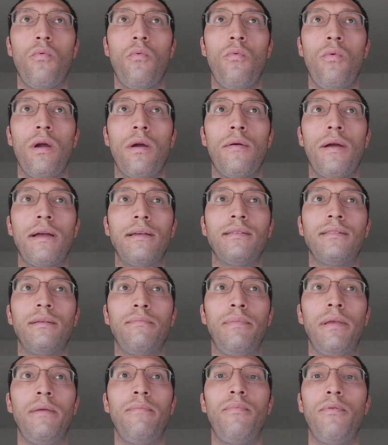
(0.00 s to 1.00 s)
whereas
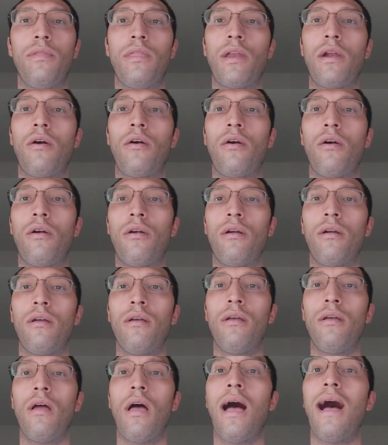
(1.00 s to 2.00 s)
the people that are
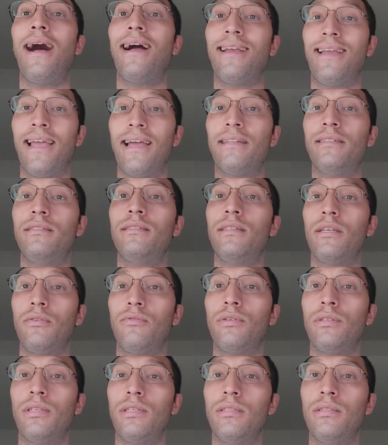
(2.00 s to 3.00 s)
against
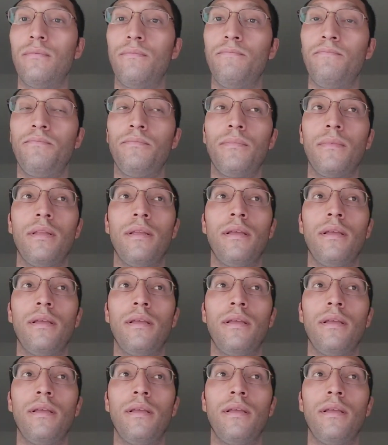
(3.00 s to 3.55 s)
syncretism,